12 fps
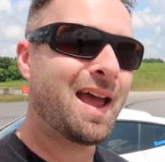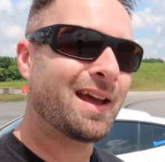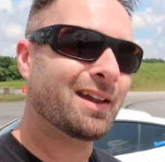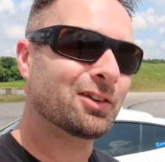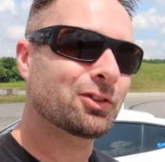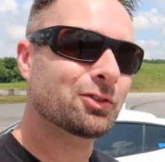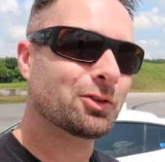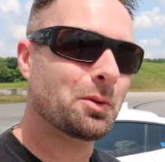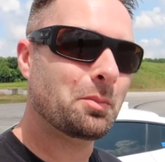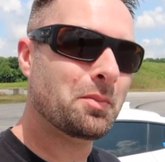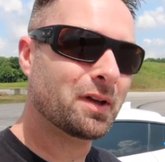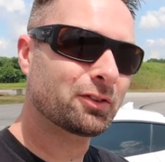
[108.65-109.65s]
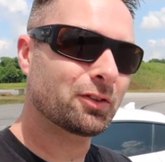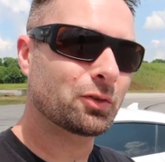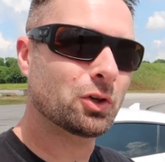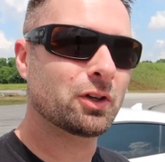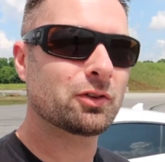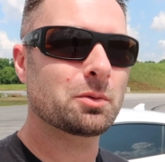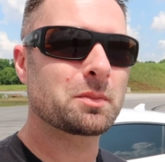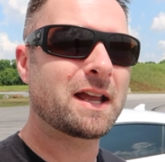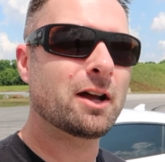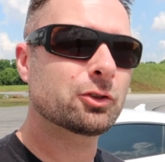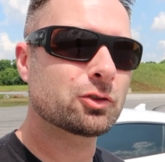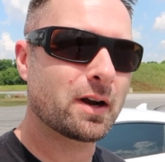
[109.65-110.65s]
and some mix of goodies from
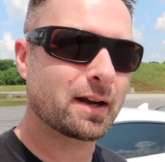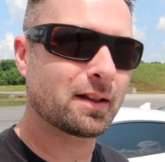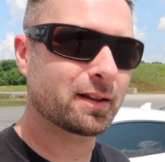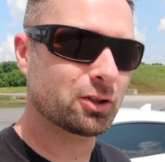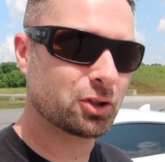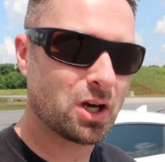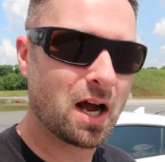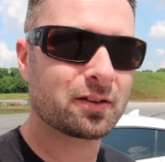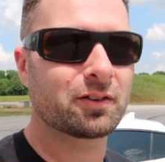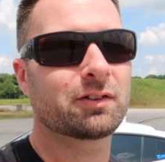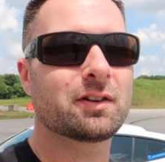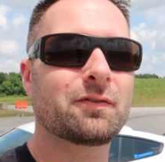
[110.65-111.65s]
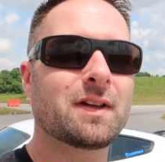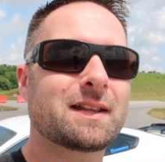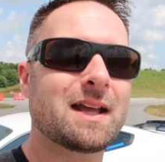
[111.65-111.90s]
Keltrek, like the shocks and stuff like